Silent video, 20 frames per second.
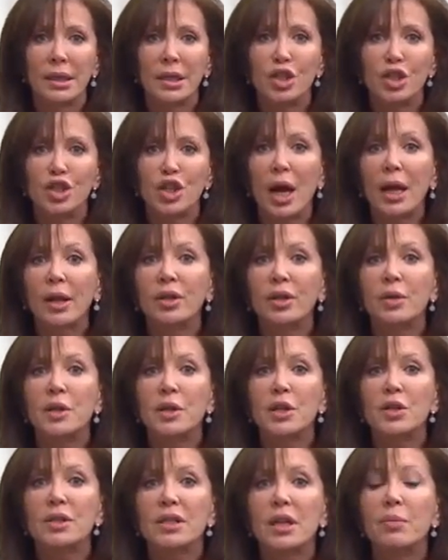Child
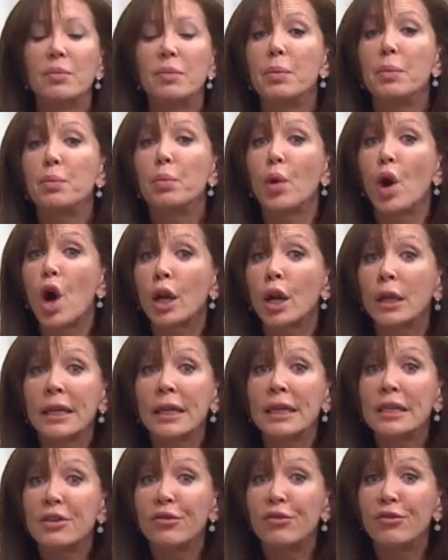abuse can be
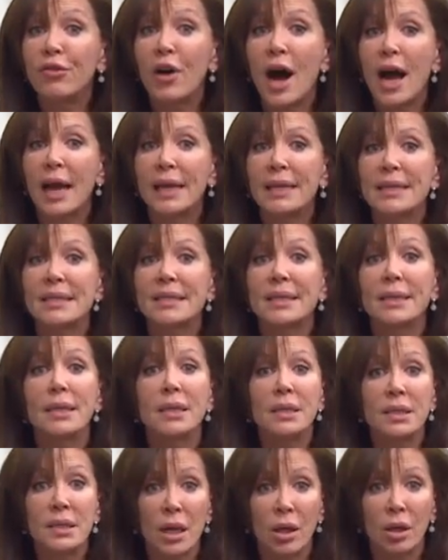broadly defined as an
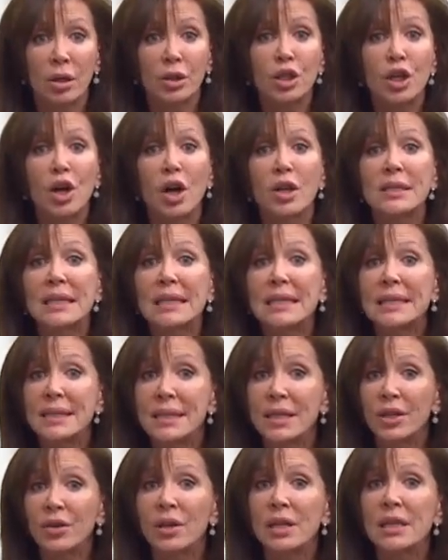adult causing
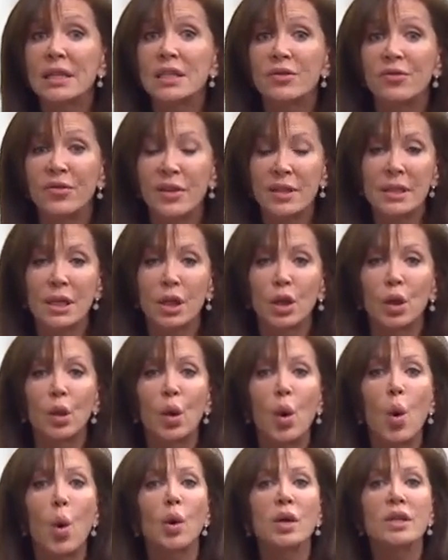serious
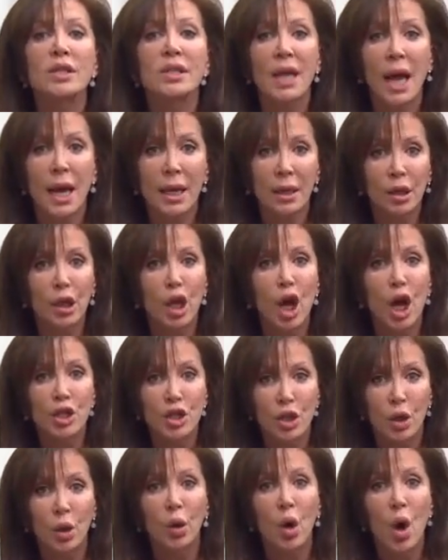physical or
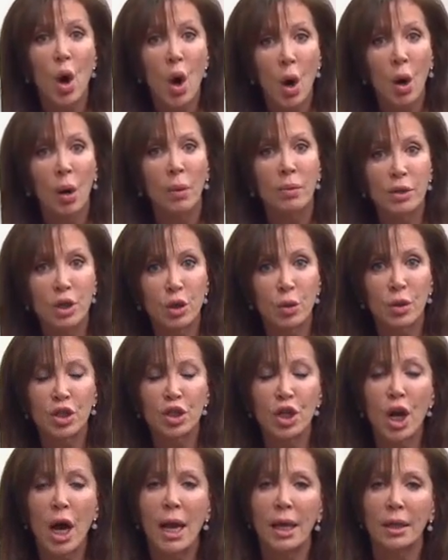psychological harm to a
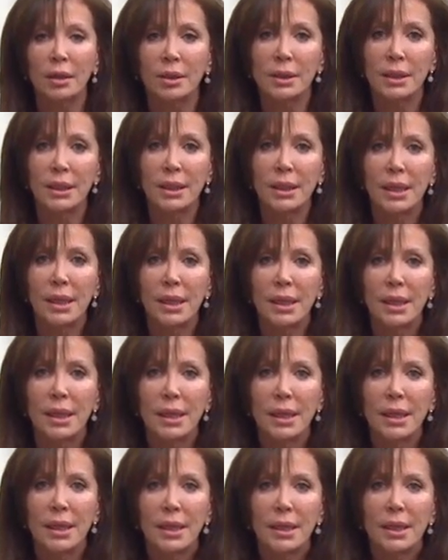child.
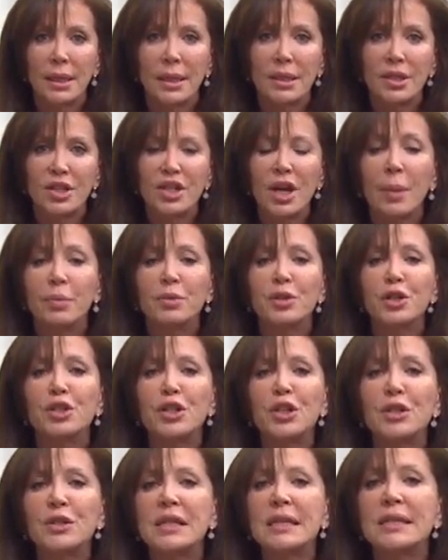Chapter
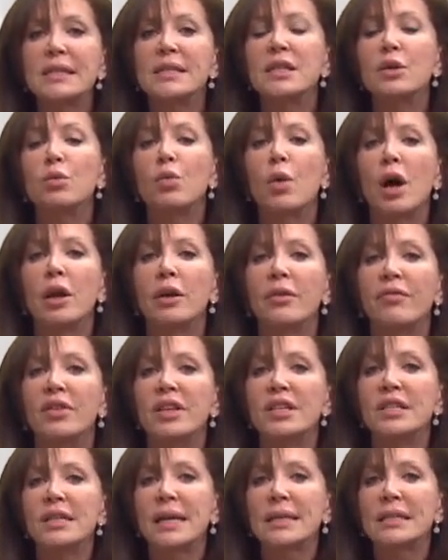261 of
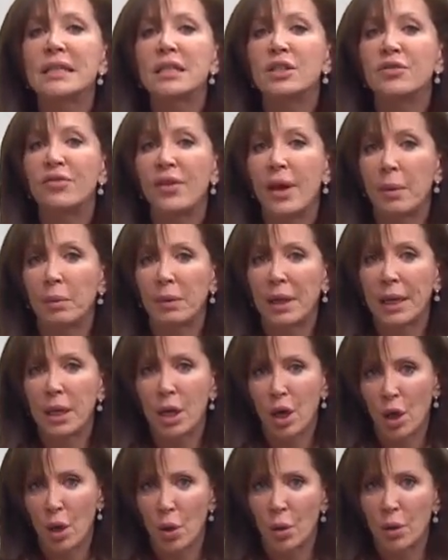the Texas Family
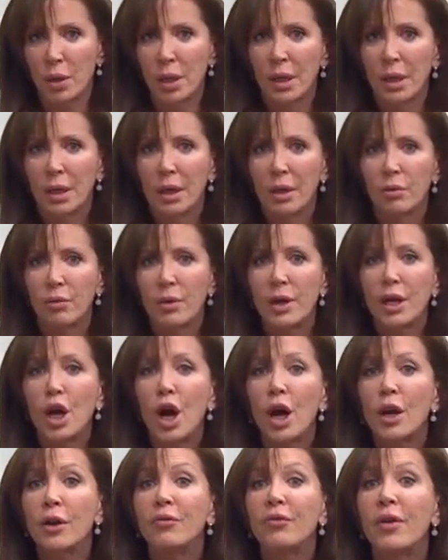Code,
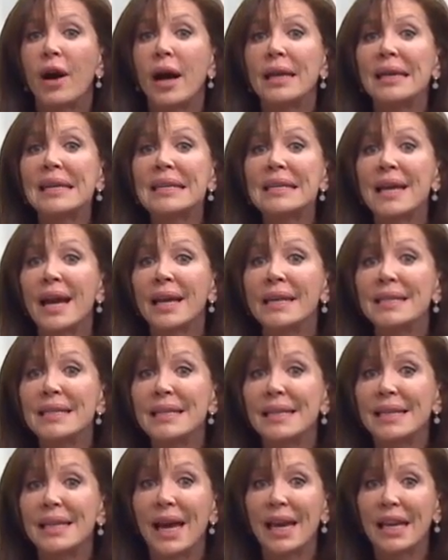recodified in
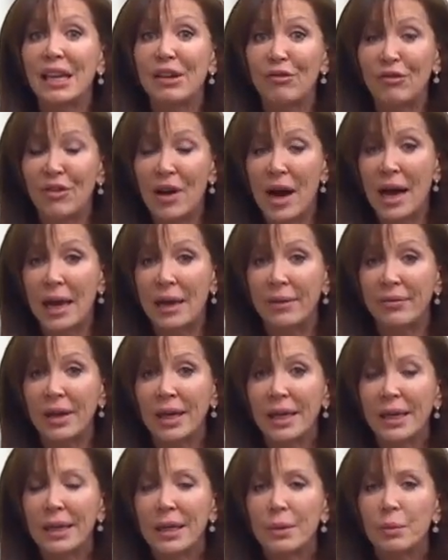1995,
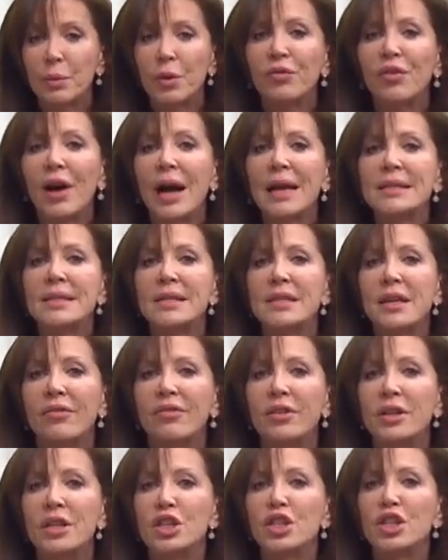provides
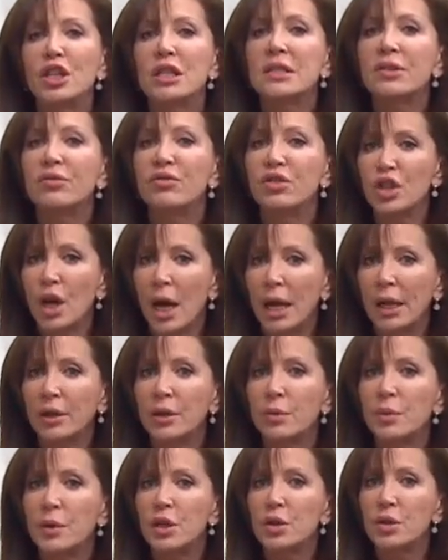definitions of child
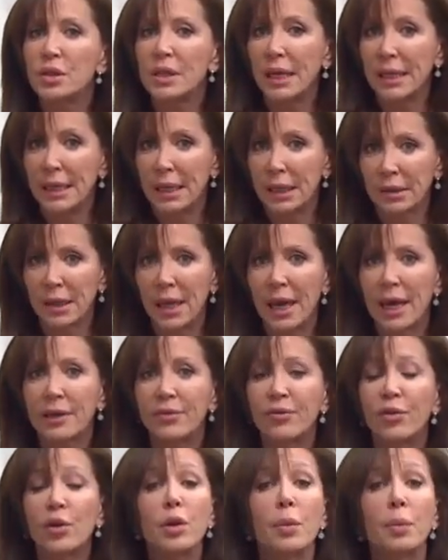abuse and neglect
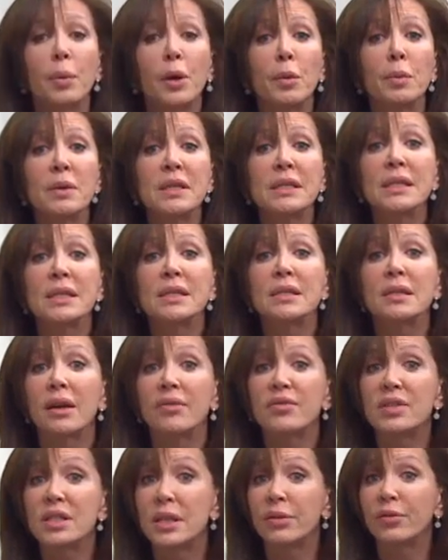for the purposes
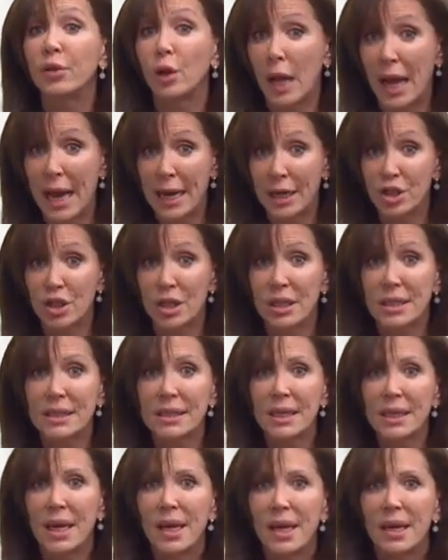of civil
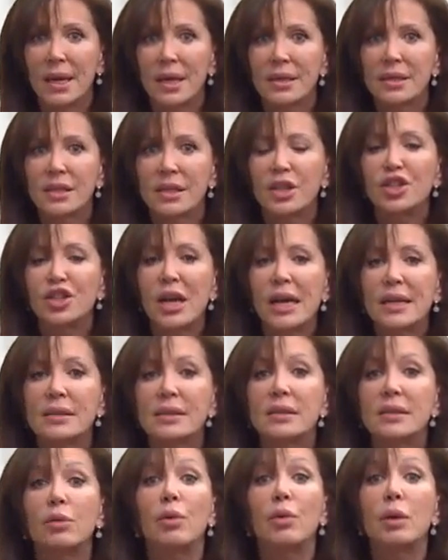actions, such
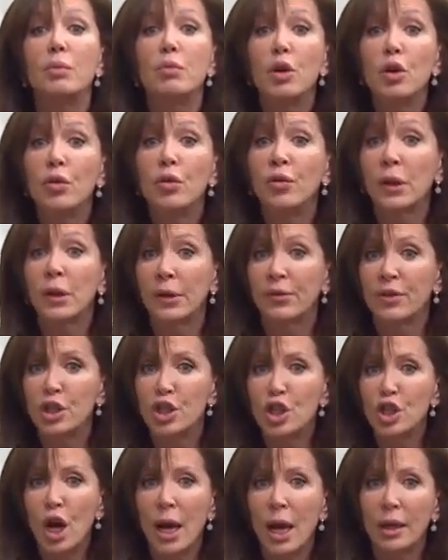as the removal of a
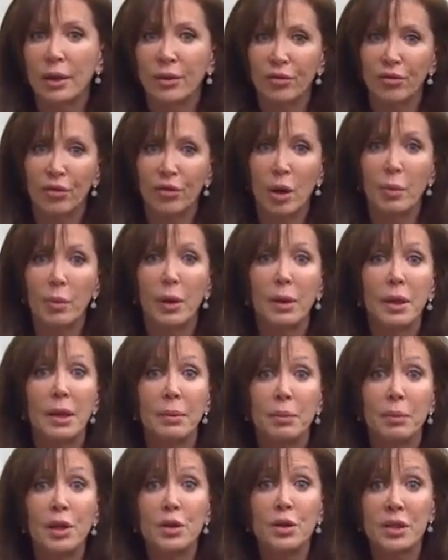child from an
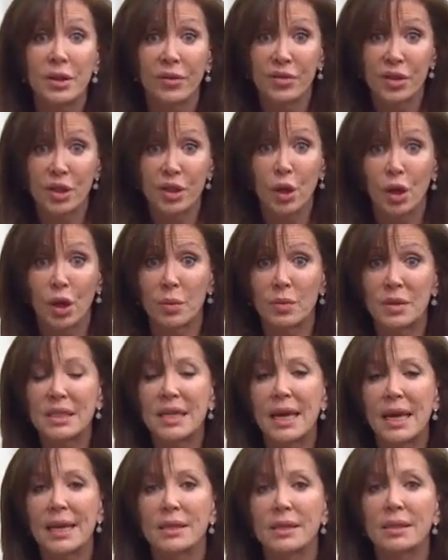abusive
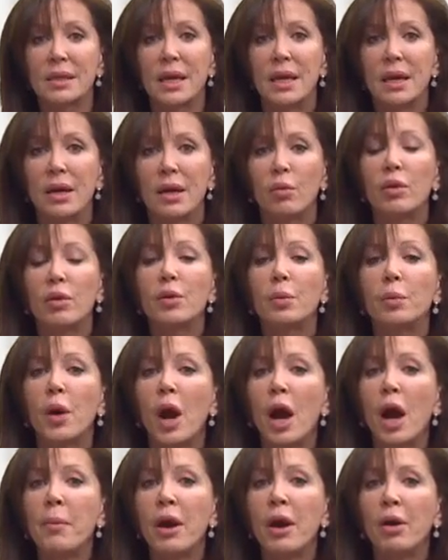circumstance, with the
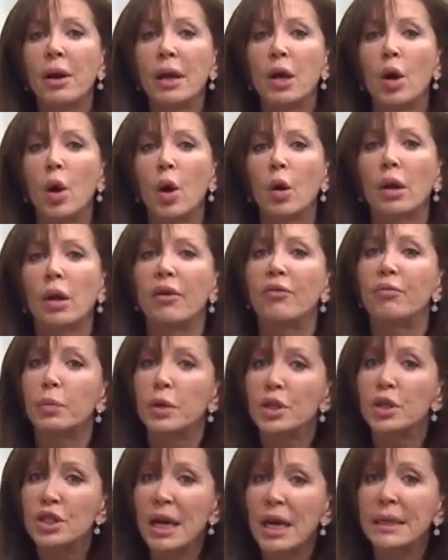primary goal of
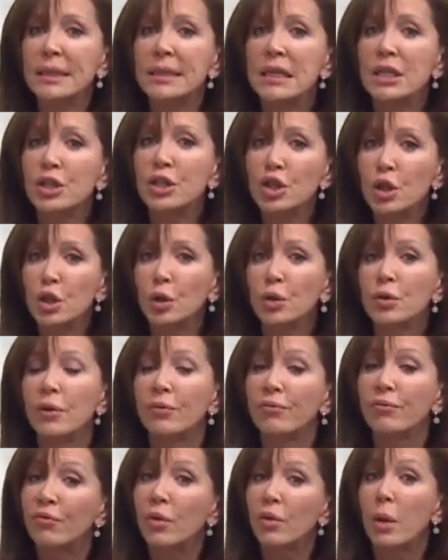protecting
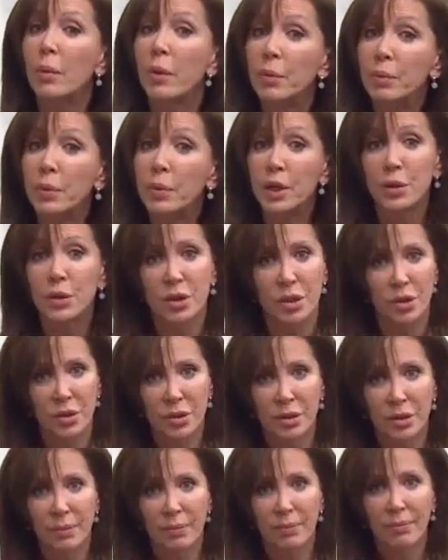children from abusers.